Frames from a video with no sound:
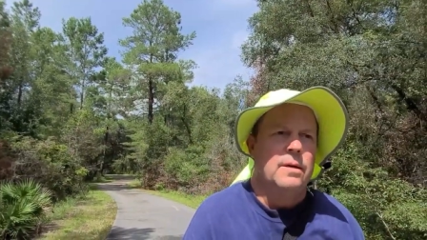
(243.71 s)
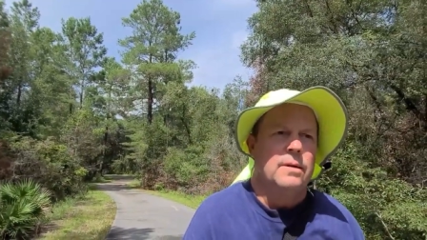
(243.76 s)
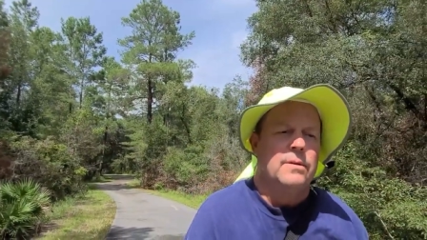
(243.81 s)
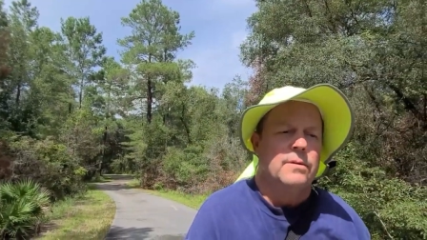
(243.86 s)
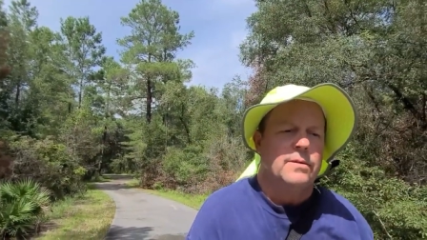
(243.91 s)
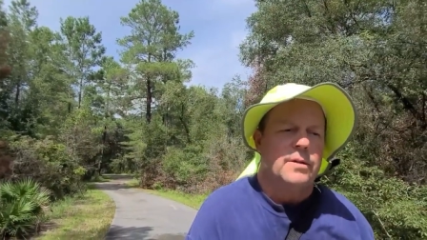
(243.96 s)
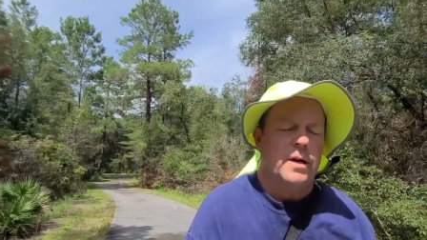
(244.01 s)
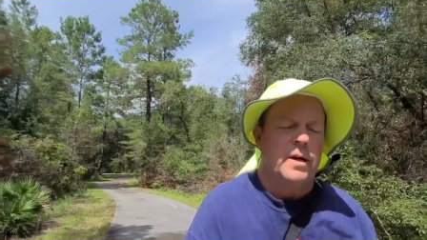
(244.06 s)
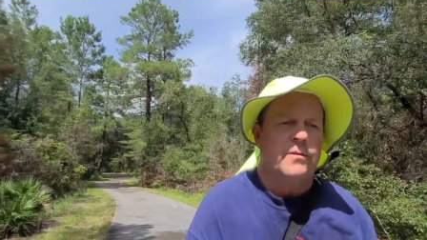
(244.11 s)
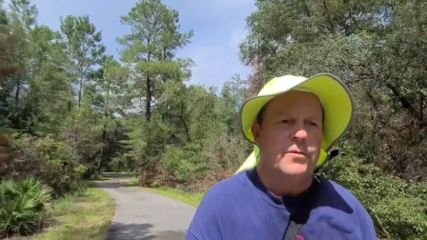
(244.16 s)

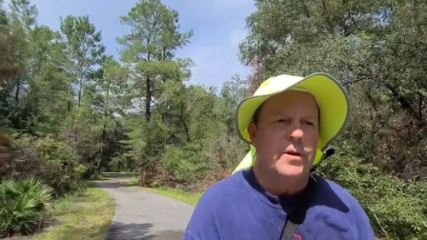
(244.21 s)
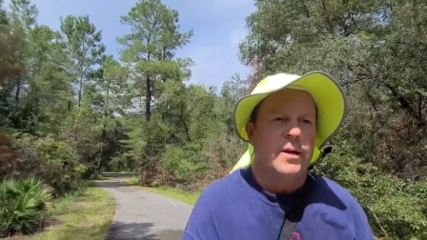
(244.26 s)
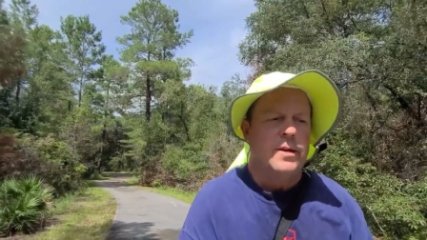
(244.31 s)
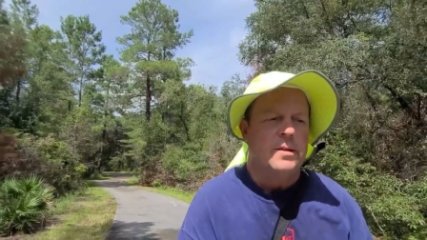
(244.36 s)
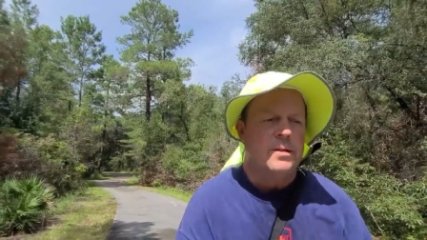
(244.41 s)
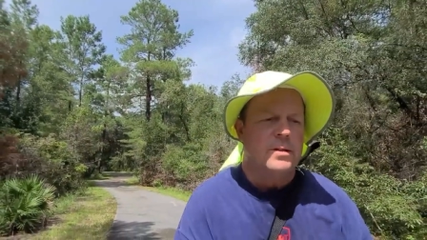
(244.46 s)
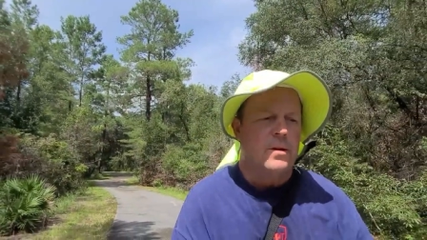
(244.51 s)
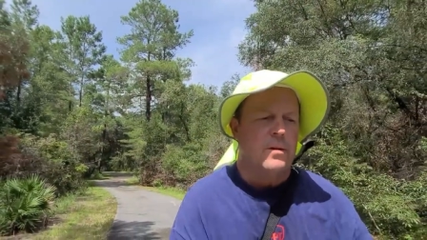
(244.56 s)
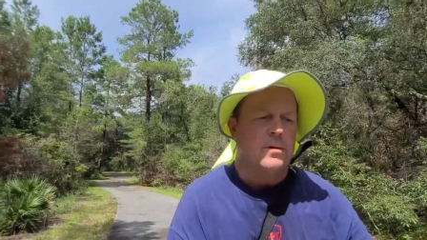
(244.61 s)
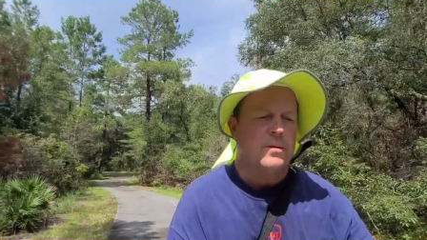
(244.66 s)
Those
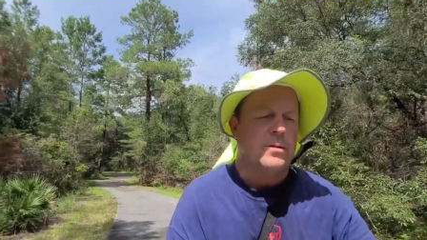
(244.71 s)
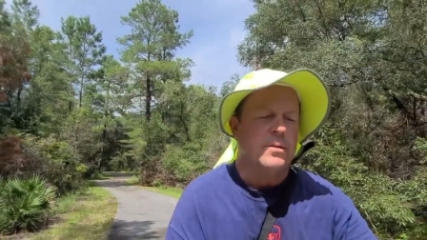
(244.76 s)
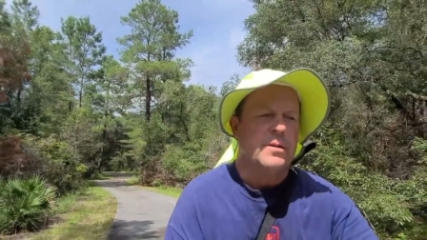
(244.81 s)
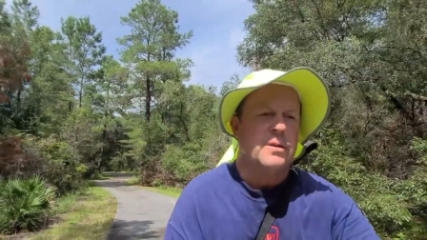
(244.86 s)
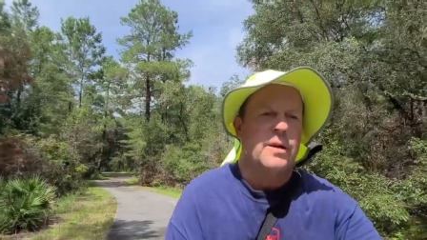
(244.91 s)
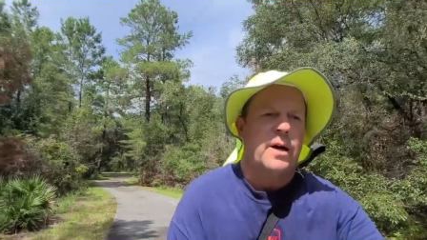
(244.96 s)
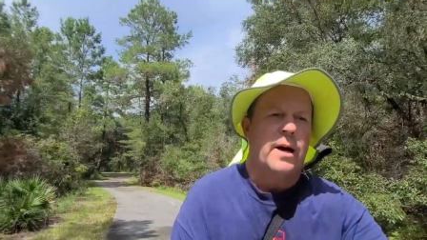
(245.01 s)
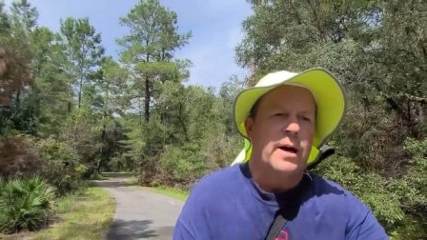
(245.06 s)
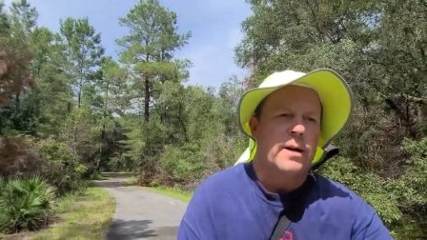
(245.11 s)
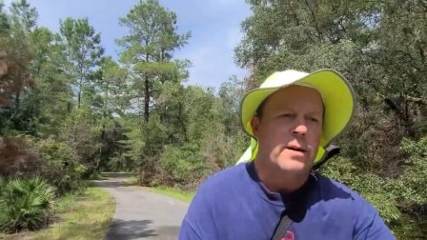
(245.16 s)
Afghan soldiers
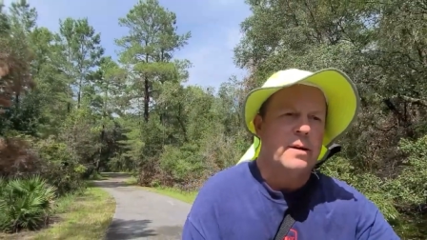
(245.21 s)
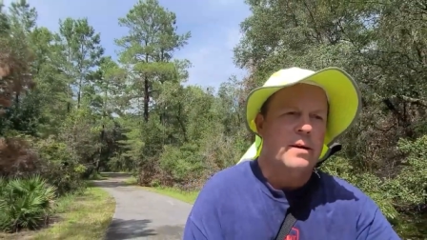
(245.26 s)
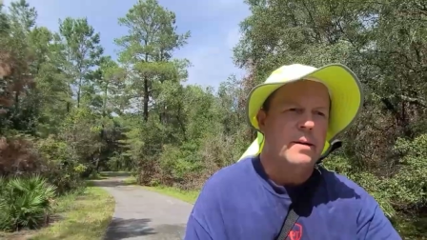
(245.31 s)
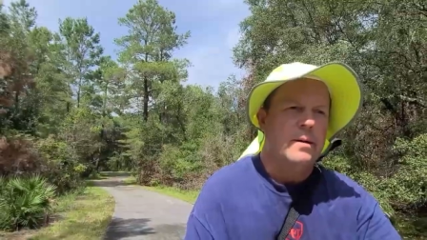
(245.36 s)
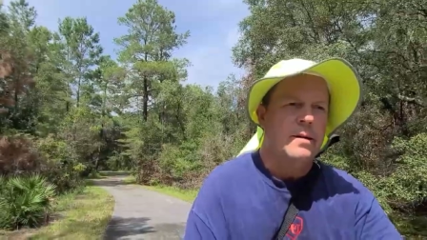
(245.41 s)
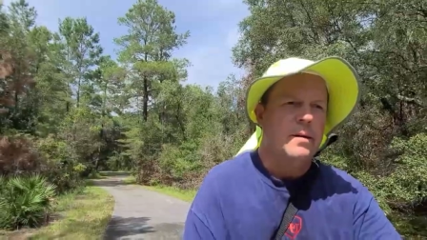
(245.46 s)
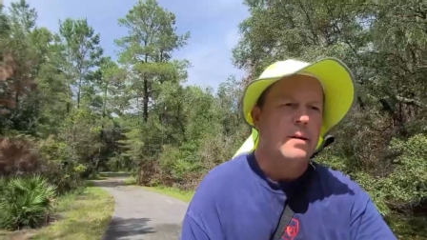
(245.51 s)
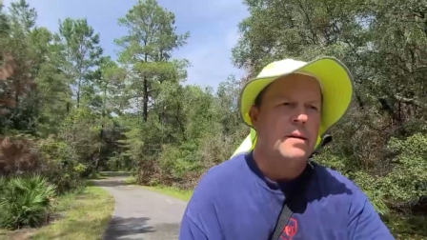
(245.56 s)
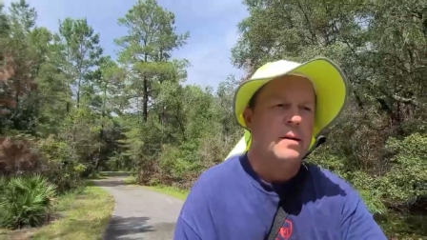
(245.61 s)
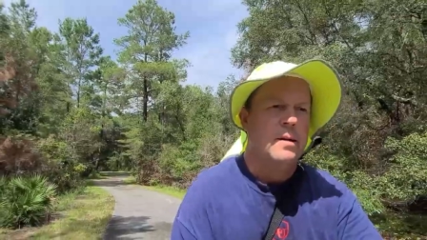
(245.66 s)
died
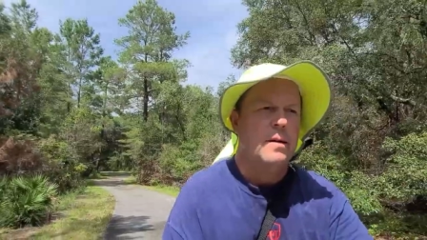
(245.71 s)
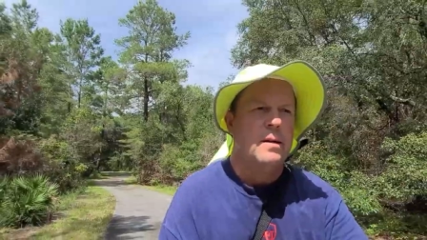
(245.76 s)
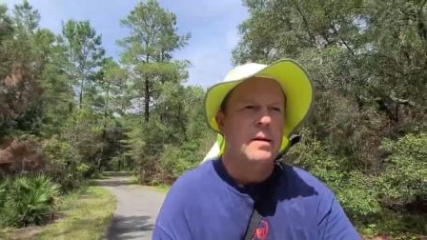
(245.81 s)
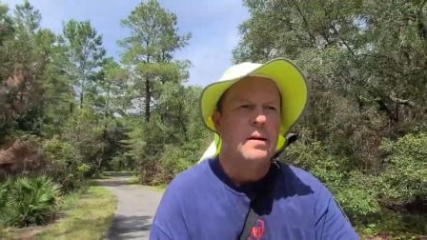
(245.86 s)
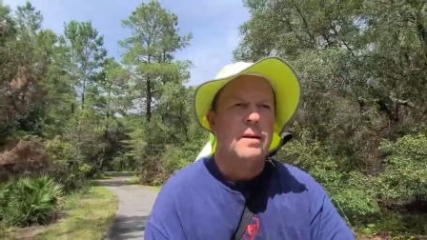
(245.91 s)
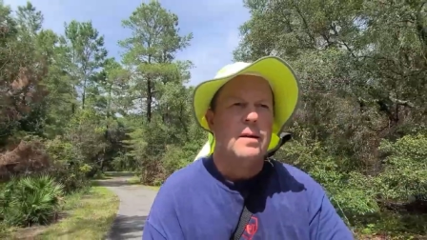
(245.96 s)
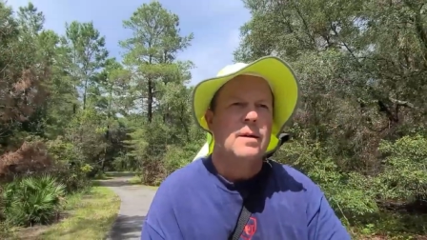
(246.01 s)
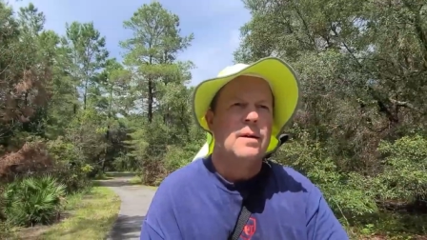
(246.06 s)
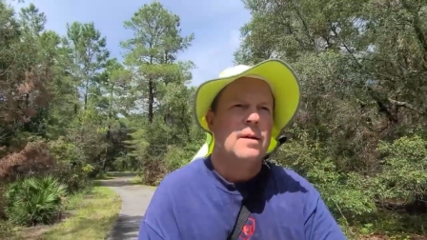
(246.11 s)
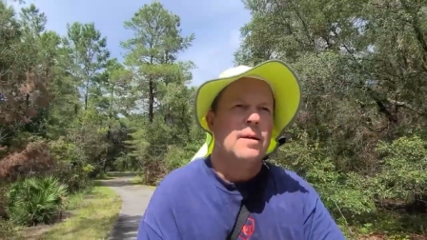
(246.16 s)

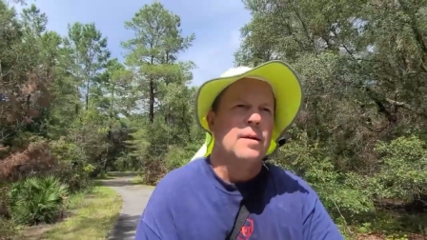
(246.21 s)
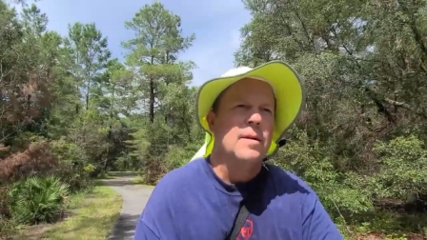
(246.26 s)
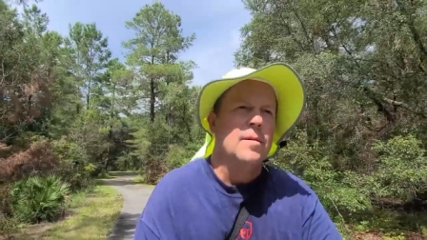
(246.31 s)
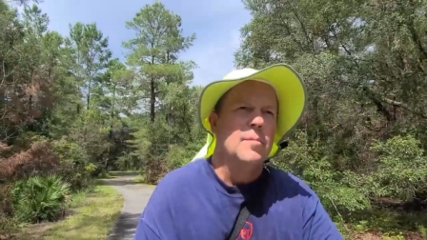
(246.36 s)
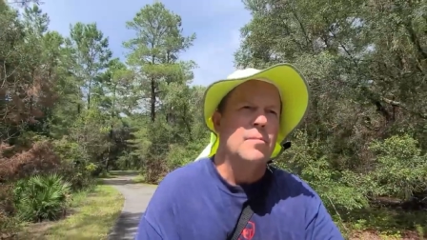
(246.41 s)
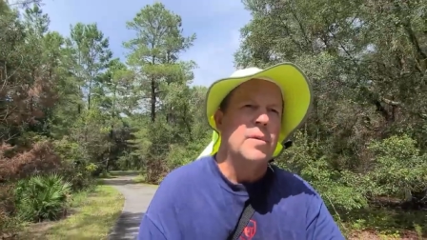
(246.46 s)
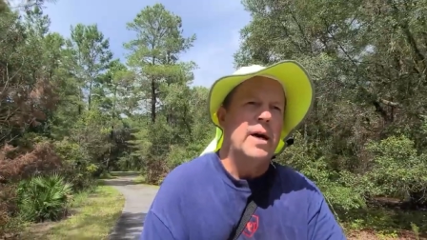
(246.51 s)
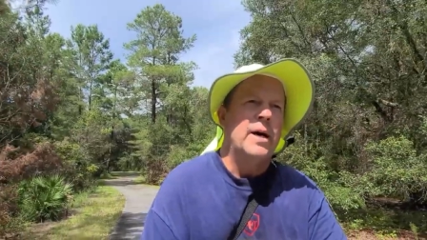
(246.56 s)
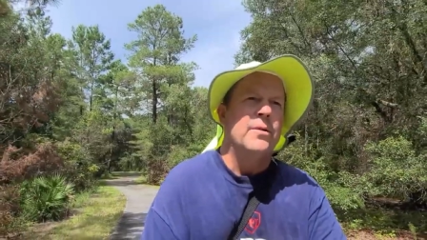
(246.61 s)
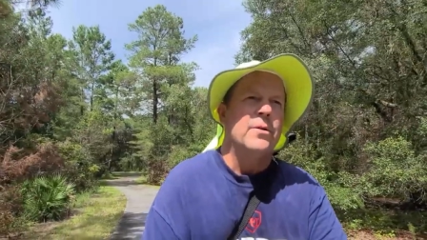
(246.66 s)

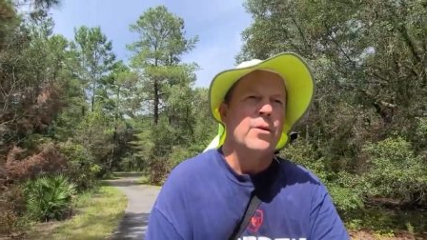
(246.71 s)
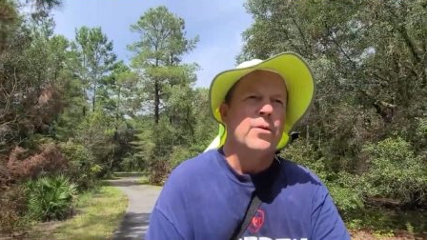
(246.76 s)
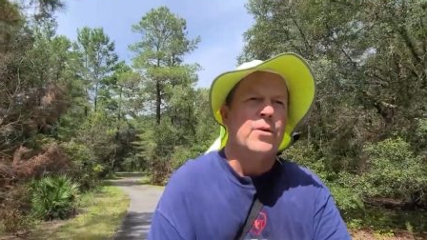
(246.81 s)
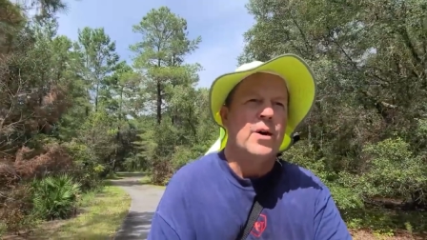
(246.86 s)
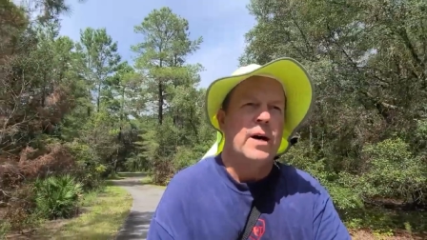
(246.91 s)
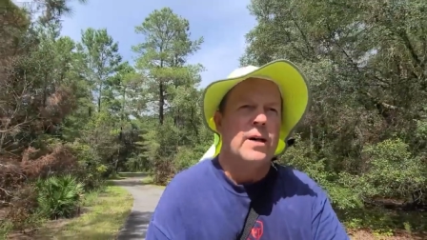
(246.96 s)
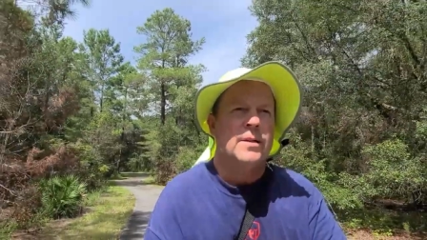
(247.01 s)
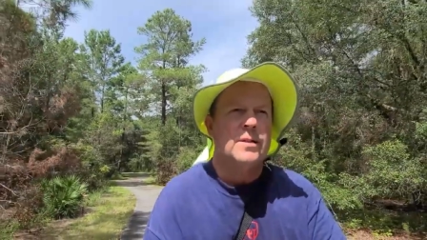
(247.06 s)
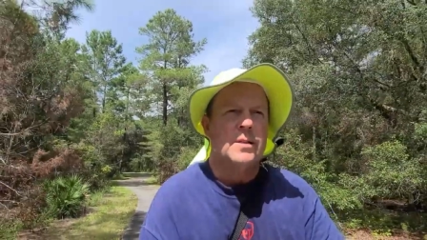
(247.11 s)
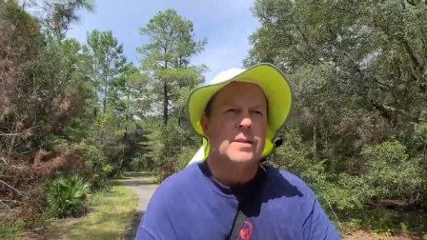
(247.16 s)
by the
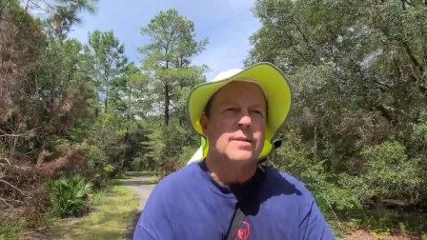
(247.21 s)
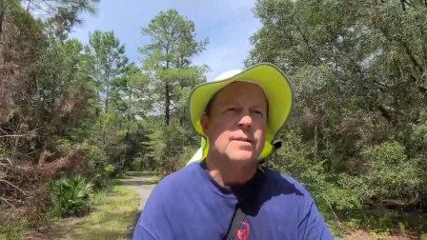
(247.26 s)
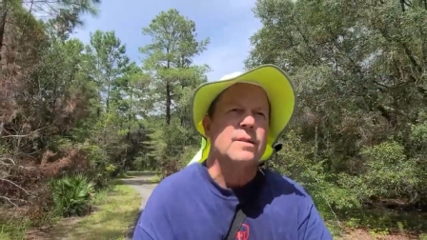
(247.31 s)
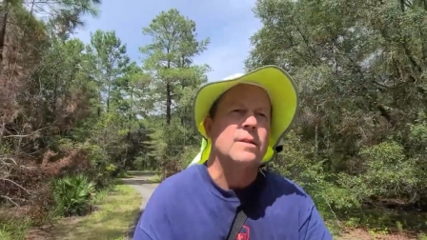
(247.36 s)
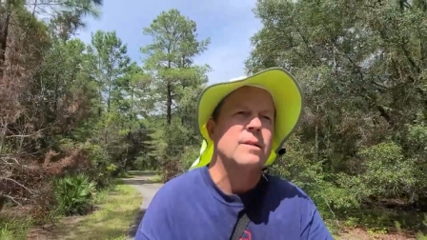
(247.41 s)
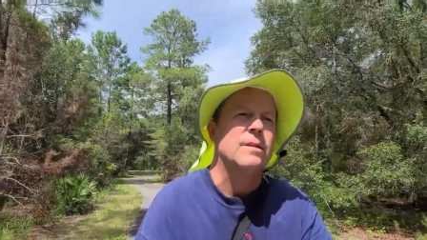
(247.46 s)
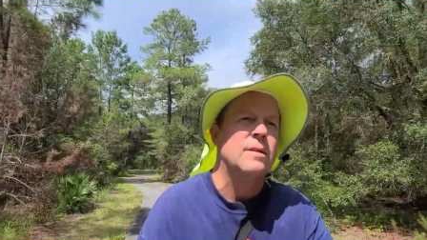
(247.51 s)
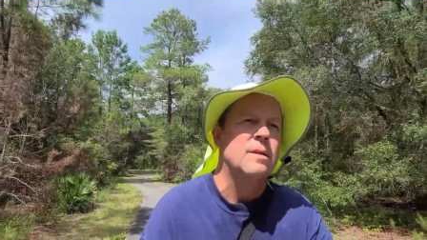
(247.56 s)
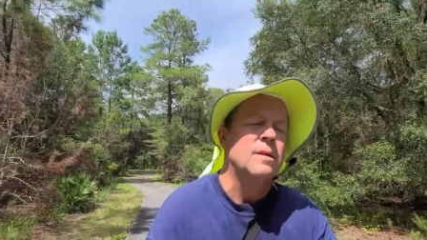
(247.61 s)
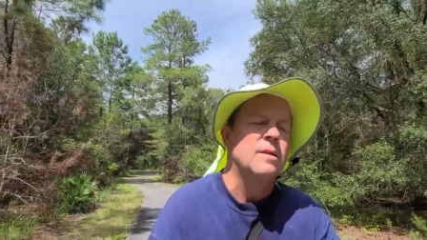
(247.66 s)
thousands.